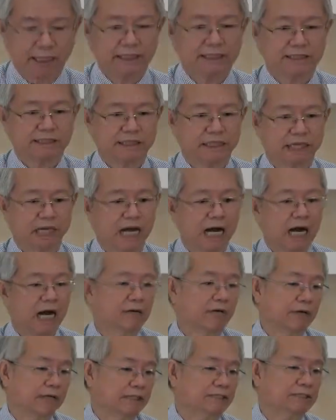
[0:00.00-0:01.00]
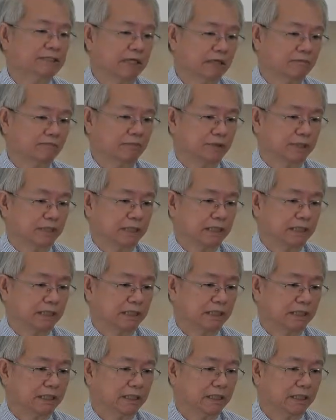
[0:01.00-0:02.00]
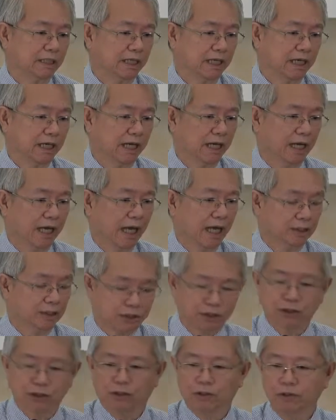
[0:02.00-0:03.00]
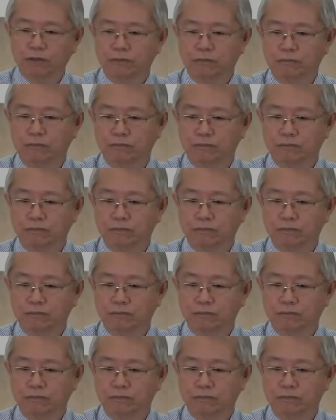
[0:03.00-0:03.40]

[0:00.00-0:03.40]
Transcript: is our example. And so